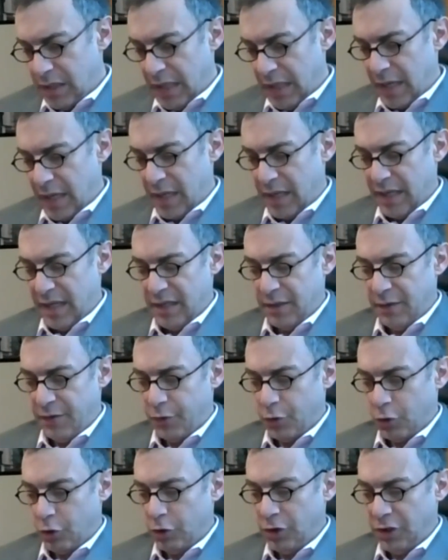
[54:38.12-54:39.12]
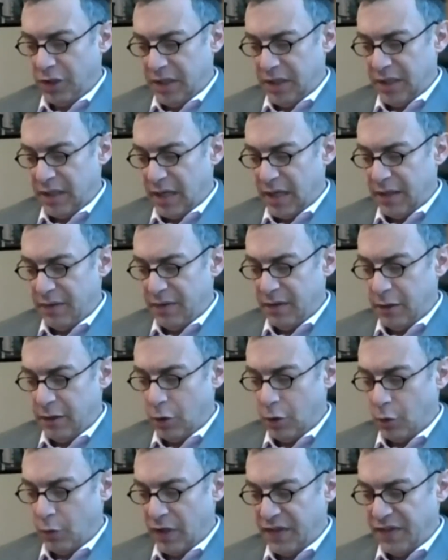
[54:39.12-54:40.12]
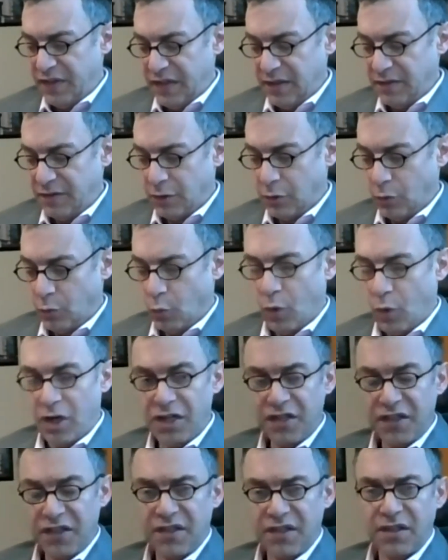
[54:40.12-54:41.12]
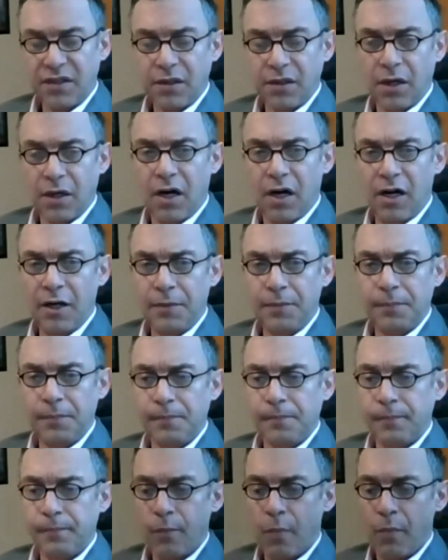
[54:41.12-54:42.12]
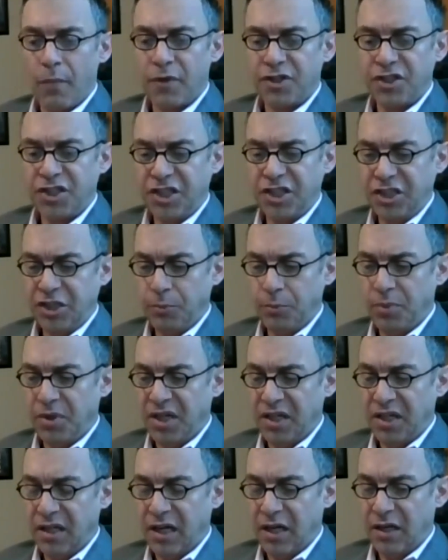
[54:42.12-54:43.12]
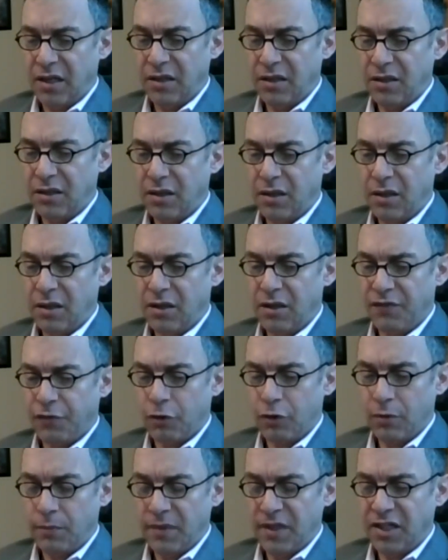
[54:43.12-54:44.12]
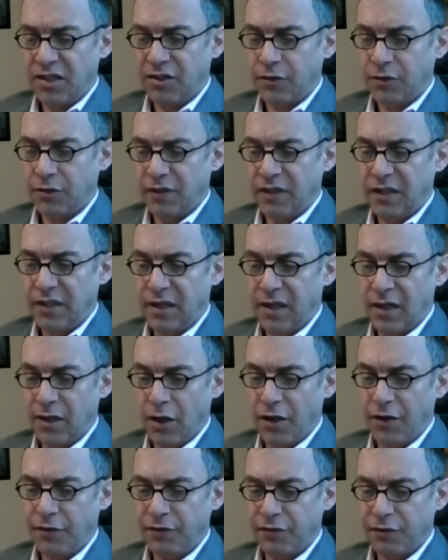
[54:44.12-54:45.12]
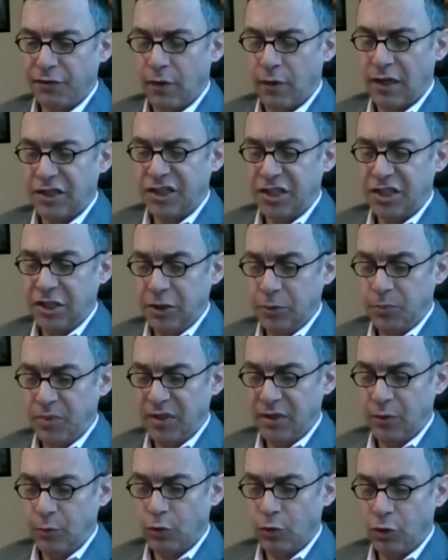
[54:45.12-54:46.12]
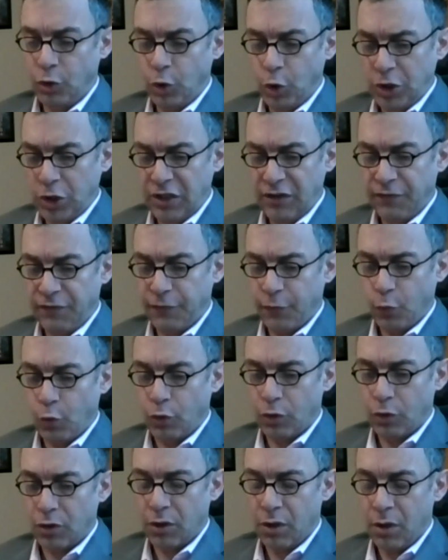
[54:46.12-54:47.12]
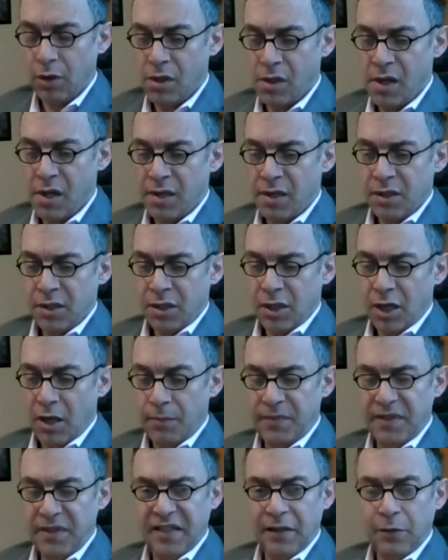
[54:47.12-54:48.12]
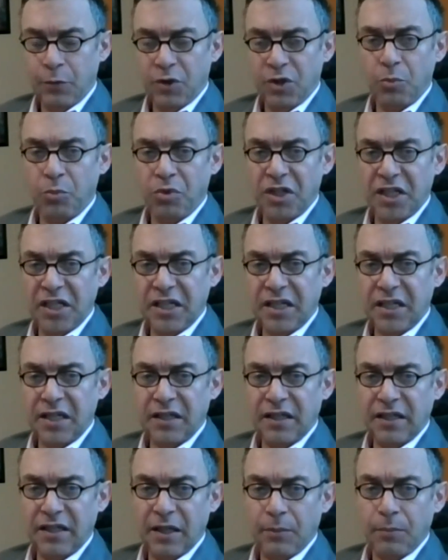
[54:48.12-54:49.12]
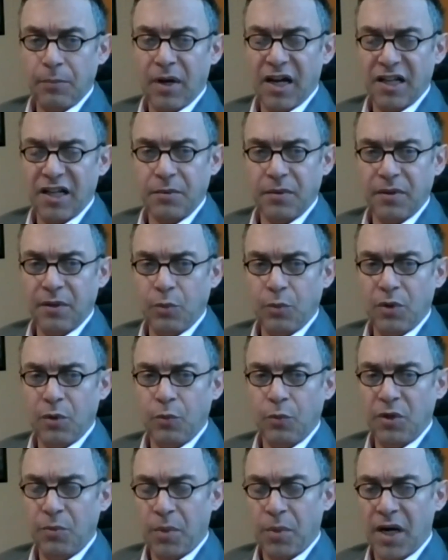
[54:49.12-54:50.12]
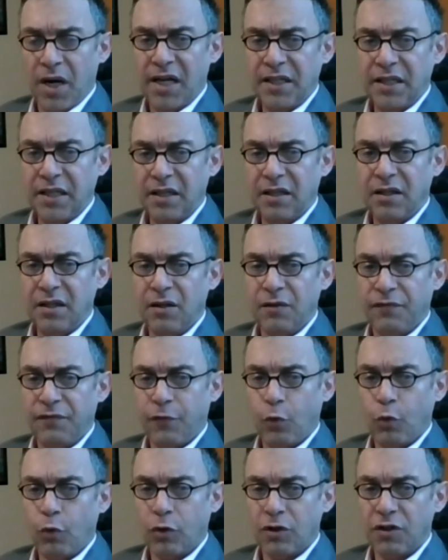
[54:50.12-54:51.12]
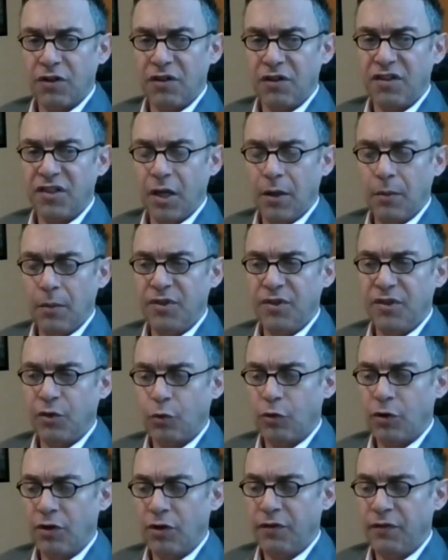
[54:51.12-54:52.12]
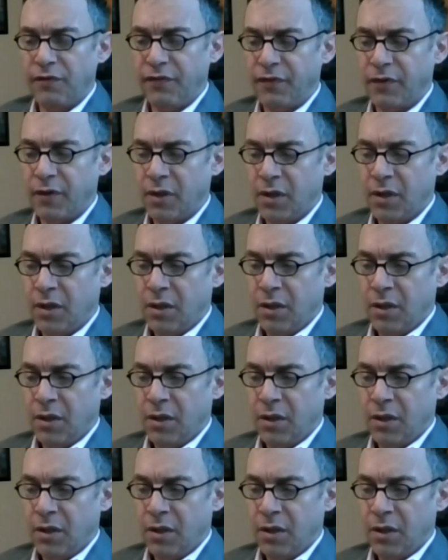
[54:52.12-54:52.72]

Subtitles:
and thirdly, I think there was Xi Jinping and the foreign ministry and others around Xi Jinping were looking for a meeting with Blinken and then possibly with Biden for some sort of